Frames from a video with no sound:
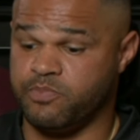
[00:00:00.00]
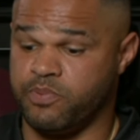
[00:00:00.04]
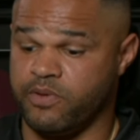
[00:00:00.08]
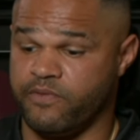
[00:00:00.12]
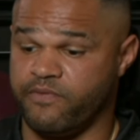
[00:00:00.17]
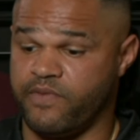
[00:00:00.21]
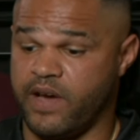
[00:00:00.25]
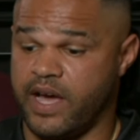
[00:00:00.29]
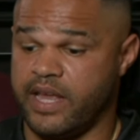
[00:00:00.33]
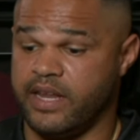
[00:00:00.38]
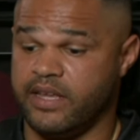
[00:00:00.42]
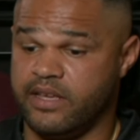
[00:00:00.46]

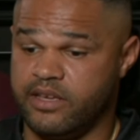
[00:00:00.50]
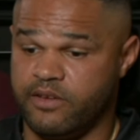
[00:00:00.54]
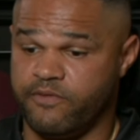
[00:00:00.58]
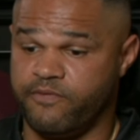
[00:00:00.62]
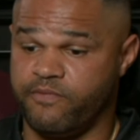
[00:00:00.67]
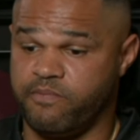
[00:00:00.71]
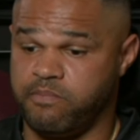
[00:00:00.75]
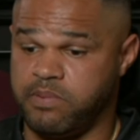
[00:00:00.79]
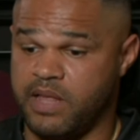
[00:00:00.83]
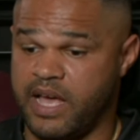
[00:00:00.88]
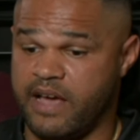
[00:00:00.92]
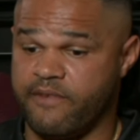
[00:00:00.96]
provide a good
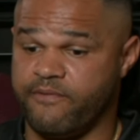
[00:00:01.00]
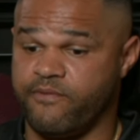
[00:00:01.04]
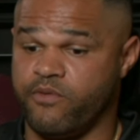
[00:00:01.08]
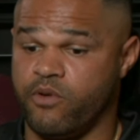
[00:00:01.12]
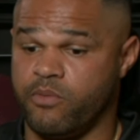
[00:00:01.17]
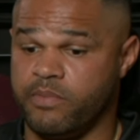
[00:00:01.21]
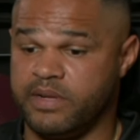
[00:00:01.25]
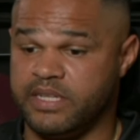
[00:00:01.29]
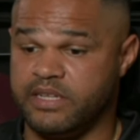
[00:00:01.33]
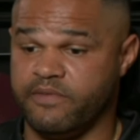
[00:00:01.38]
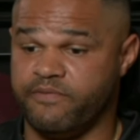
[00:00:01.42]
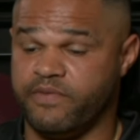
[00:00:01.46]

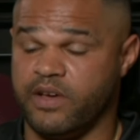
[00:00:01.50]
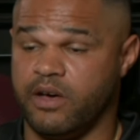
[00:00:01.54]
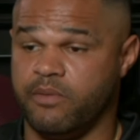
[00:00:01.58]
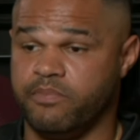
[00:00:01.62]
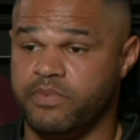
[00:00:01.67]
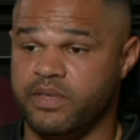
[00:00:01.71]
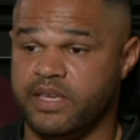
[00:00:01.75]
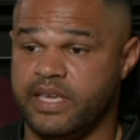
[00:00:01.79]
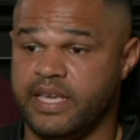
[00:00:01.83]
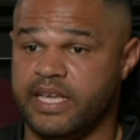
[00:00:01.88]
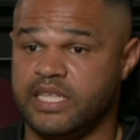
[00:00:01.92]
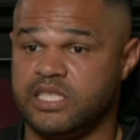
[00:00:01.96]
platform and develop
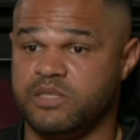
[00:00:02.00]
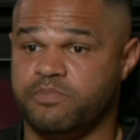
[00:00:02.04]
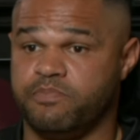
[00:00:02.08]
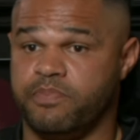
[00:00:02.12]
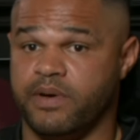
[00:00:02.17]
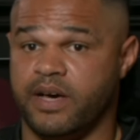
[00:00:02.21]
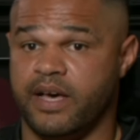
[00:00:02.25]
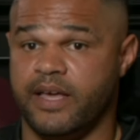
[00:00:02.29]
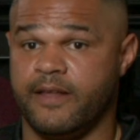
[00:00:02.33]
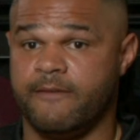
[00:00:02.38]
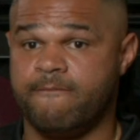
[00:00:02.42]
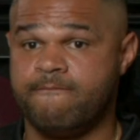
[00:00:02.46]
the kids,
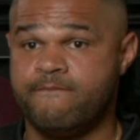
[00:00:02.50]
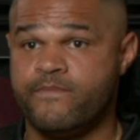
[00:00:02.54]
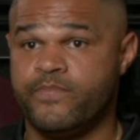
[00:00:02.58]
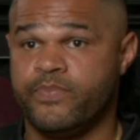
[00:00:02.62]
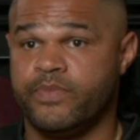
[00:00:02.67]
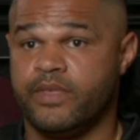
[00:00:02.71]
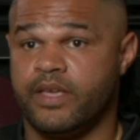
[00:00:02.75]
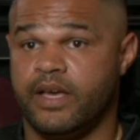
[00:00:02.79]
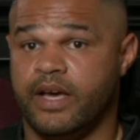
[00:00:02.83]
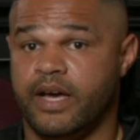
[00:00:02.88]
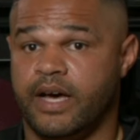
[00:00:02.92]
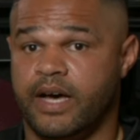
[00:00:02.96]
but
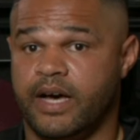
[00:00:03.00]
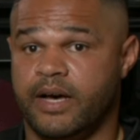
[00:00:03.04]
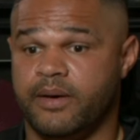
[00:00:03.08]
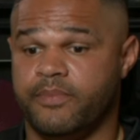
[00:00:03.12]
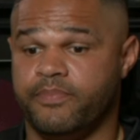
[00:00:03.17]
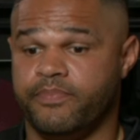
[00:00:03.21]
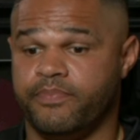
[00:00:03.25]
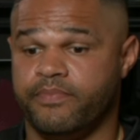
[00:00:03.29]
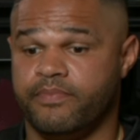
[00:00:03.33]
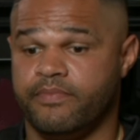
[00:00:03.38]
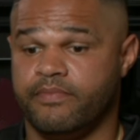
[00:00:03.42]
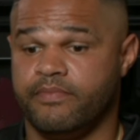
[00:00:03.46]

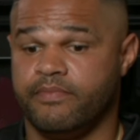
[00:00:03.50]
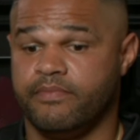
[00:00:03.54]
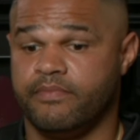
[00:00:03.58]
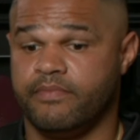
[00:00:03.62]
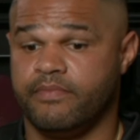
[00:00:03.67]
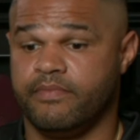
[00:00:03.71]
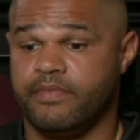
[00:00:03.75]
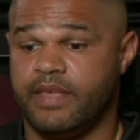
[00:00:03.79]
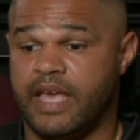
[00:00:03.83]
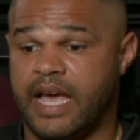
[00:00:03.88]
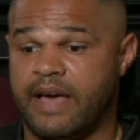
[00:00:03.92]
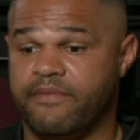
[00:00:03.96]

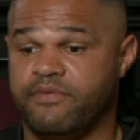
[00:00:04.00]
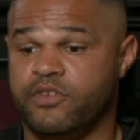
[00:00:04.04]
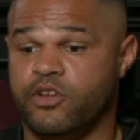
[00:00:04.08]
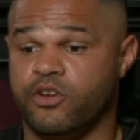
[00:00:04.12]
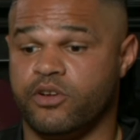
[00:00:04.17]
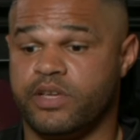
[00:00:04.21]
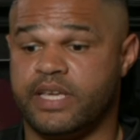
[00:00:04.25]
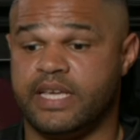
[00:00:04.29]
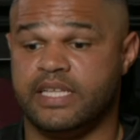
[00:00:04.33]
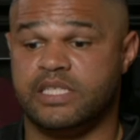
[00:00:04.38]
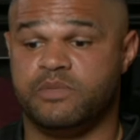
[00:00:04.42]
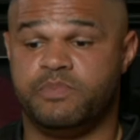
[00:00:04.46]
have
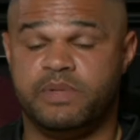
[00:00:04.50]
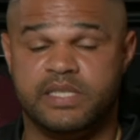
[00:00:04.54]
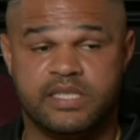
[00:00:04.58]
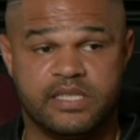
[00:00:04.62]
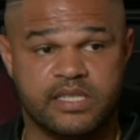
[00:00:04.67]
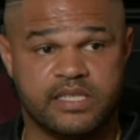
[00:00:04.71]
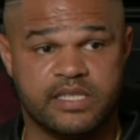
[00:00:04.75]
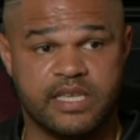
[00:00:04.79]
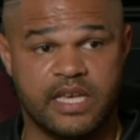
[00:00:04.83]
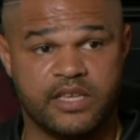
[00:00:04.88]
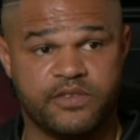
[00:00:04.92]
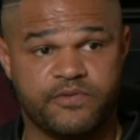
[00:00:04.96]
your kids be
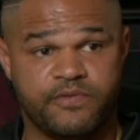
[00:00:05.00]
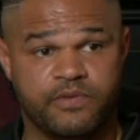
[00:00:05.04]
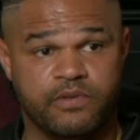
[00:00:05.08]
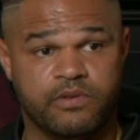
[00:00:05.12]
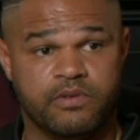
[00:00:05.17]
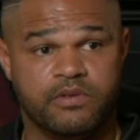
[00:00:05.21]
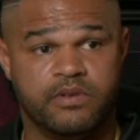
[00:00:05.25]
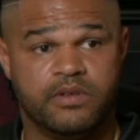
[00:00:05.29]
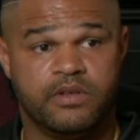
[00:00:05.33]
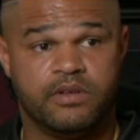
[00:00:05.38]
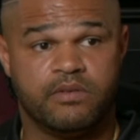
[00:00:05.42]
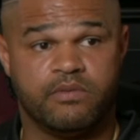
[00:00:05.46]

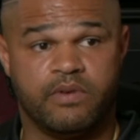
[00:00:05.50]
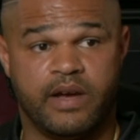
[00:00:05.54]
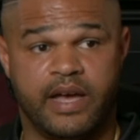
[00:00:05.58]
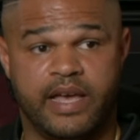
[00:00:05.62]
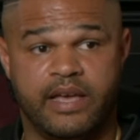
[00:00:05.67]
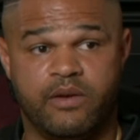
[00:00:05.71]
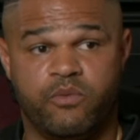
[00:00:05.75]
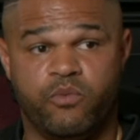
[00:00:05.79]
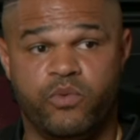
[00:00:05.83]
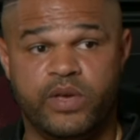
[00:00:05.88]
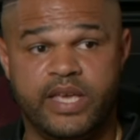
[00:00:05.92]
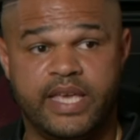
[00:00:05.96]
successful,
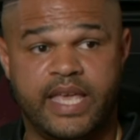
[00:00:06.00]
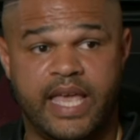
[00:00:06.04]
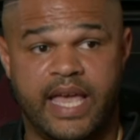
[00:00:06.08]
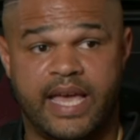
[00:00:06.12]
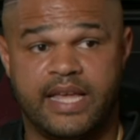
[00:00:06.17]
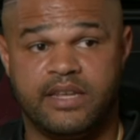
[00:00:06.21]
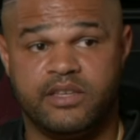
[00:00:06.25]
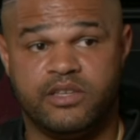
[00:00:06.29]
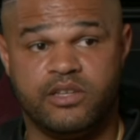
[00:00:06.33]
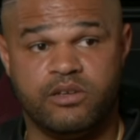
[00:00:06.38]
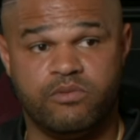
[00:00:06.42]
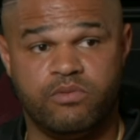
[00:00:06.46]
right? We
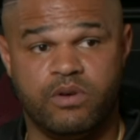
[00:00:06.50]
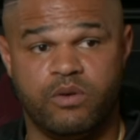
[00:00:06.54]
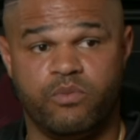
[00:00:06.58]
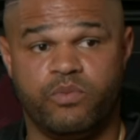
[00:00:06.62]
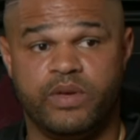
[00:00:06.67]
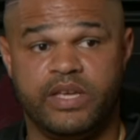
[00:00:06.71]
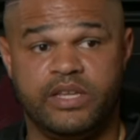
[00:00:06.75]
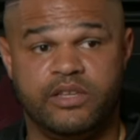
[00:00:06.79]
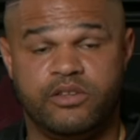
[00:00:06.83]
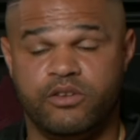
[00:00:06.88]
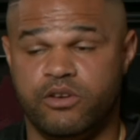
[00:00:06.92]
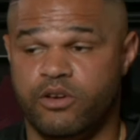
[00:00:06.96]
can't do what
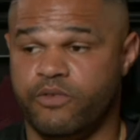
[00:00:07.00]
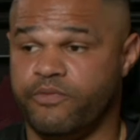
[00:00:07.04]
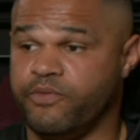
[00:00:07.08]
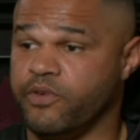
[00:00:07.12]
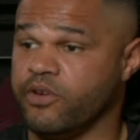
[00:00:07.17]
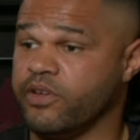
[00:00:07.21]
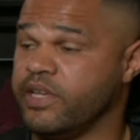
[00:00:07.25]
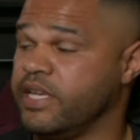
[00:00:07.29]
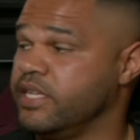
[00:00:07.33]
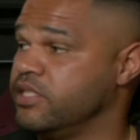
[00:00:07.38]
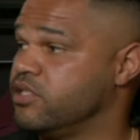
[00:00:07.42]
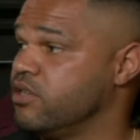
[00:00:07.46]
we do if
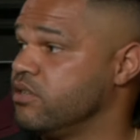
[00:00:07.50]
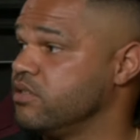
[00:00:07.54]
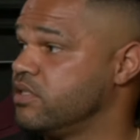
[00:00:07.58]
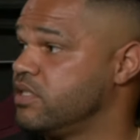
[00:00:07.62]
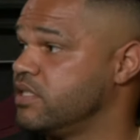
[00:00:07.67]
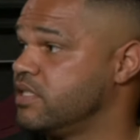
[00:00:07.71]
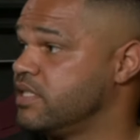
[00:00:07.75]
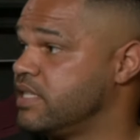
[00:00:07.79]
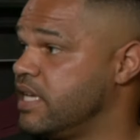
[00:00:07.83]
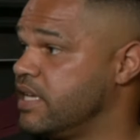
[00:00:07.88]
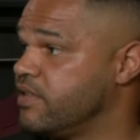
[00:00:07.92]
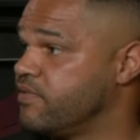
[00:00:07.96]
your kids aren't
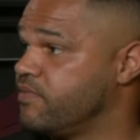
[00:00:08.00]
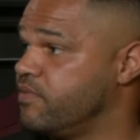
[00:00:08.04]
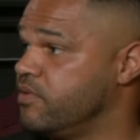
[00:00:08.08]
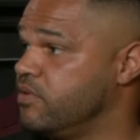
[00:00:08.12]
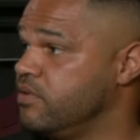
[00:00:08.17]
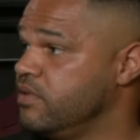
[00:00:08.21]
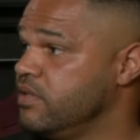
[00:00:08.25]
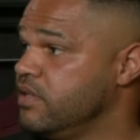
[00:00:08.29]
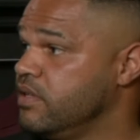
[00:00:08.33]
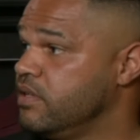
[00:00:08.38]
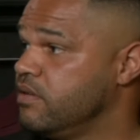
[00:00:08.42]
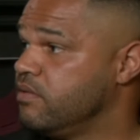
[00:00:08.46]

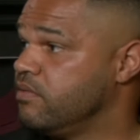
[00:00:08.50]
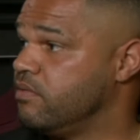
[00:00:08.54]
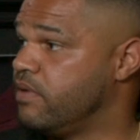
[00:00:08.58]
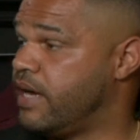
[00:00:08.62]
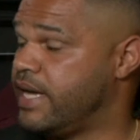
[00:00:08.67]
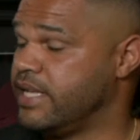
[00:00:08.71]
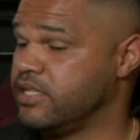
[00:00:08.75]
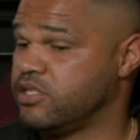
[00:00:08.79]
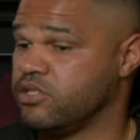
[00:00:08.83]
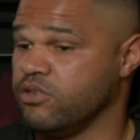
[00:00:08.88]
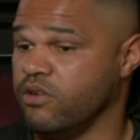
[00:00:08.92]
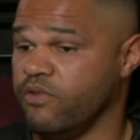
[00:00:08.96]
successful,
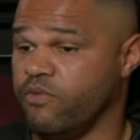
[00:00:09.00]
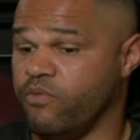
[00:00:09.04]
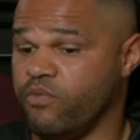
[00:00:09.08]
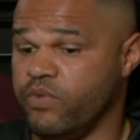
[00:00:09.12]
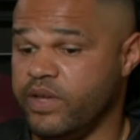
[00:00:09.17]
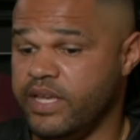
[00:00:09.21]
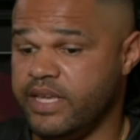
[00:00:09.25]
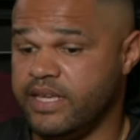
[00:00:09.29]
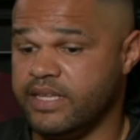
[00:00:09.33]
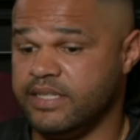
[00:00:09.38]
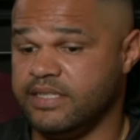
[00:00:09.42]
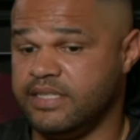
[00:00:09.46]
right? So if
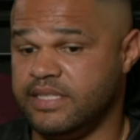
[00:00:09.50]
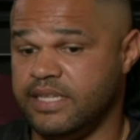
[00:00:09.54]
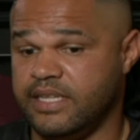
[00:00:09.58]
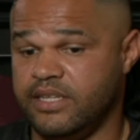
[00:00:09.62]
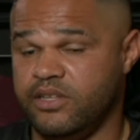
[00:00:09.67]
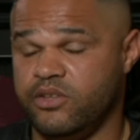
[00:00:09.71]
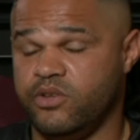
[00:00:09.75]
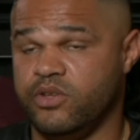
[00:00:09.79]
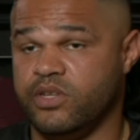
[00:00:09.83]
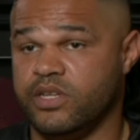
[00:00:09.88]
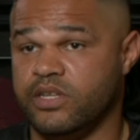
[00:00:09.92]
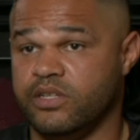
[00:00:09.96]
we
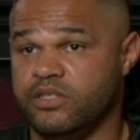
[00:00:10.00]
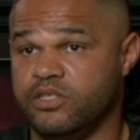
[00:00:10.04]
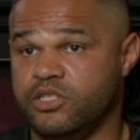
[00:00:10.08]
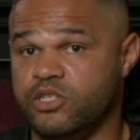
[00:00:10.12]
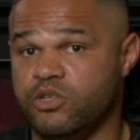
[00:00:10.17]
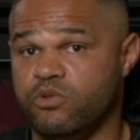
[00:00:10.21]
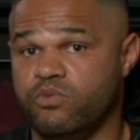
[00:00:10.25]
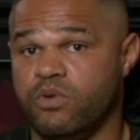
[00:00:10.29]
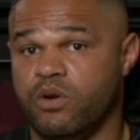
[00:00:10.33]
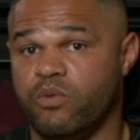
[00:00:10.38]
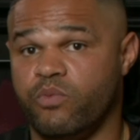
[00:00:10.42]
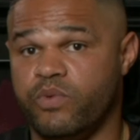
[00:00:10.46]
continue to
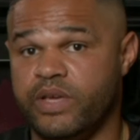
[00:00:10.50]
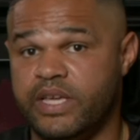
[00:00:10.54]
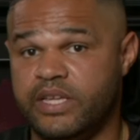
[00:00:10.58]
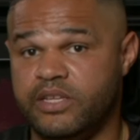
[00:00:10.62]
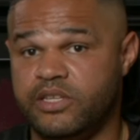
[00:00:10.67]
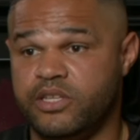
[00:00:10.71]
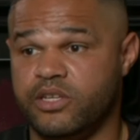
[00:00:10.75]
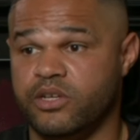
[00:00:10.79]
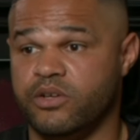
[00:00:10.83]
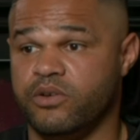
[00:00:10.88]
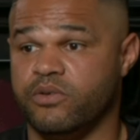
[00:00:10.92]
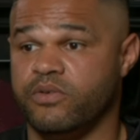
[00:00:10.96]
do what we
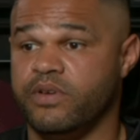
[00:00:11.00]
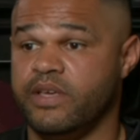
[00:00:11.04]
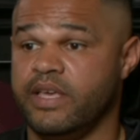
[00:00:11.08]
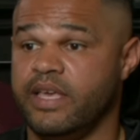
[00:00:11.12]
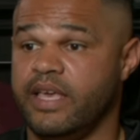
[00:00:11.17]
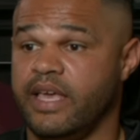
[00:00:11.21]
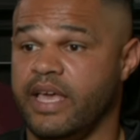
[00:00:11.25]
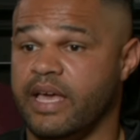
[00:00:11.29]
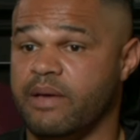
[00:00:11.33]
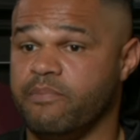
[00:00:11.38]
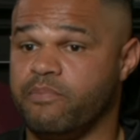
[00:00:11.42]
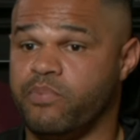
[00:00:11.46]
do
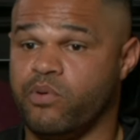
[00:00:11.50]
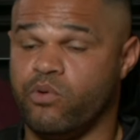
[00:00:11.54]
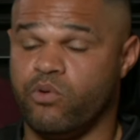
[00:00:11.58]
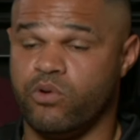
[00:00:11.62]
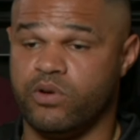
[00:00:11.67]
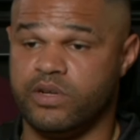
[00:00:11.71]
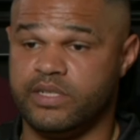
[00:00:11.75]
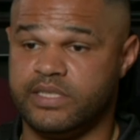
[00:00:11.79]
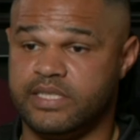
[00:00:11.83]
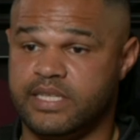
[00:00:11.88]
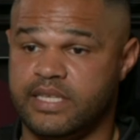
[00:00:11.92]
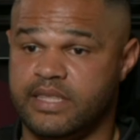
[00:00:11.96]
and
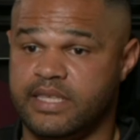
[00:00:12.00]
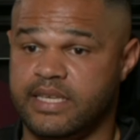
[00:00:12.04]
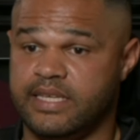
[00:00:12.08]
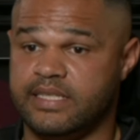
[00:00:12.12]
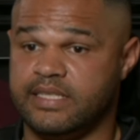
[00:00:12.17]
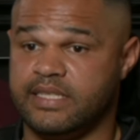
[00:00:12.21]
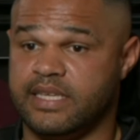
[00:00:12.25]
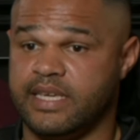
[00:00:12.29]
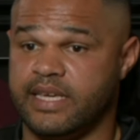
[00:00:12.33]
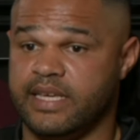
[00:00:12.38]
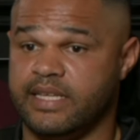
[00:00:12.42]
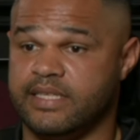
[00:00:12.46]
pour into
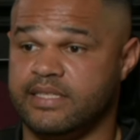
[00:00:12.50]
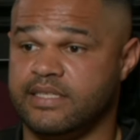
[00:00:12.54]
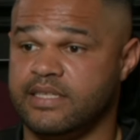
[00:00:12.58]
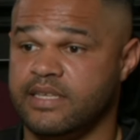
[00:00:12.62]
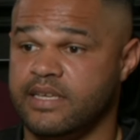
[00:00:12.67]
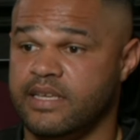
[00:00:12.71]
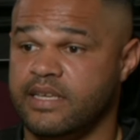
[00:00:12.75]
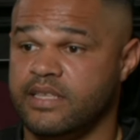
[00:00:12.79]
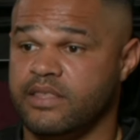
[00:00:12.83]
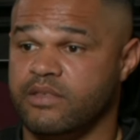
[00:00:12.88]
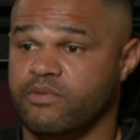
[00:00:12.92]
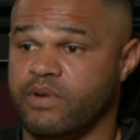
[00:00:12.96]
these kids,
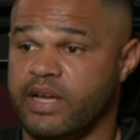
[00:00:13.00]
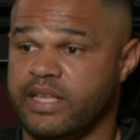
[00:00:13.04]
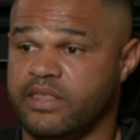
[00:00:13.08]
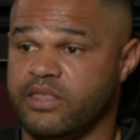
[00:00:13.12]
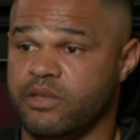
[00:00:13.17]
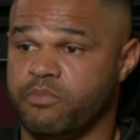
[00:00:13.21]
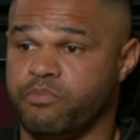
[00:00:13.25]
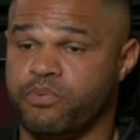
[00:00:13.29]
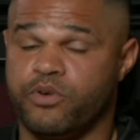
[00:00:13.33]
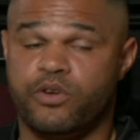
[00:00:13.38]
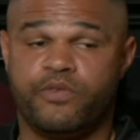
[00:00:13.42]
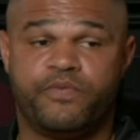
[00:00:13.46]
right,
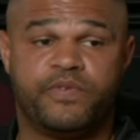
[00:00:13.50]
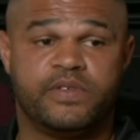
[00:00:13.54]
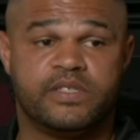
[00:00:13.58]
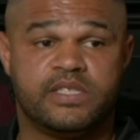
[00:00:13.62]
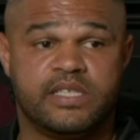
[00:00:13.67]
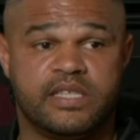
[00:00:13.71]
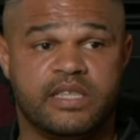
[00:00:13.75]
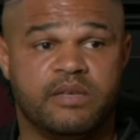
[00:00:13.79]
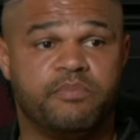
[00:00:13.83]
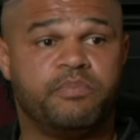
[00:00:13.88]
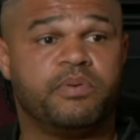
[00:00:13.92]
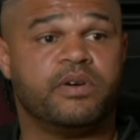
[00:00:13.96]
the proof
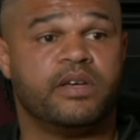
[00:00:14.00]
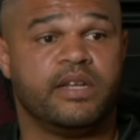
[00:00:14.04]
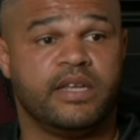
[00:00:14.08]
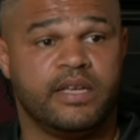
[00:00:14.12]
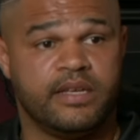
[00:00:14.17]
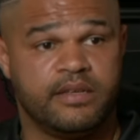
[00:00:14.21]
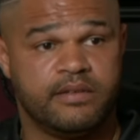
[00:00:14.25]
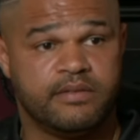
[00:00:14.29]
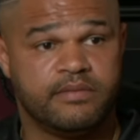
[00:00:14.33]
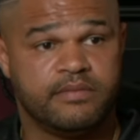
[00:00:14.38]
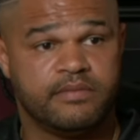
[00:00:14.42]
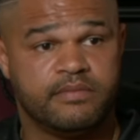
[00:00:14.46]
is in the
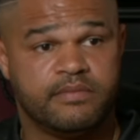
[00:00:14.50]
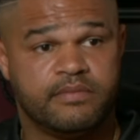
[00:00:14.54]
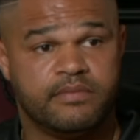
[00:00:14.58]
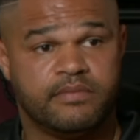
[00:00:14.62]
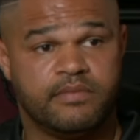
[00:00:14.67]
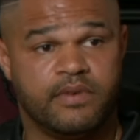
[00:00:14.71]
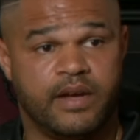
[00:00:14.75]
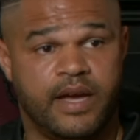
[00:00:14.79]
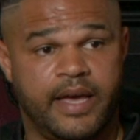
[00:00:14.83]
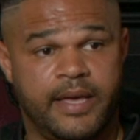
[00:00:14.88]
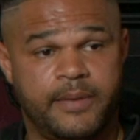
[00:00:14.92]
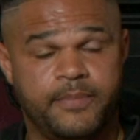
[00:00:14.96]
pudding,
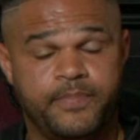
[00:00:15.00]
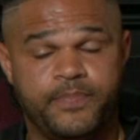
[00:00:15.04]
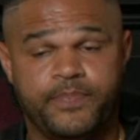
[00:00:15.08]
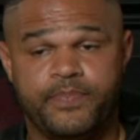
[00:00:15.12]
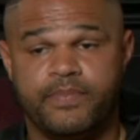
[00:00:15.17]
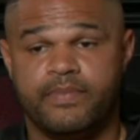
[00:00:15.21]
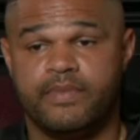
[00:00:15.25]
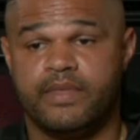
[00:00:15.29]
right?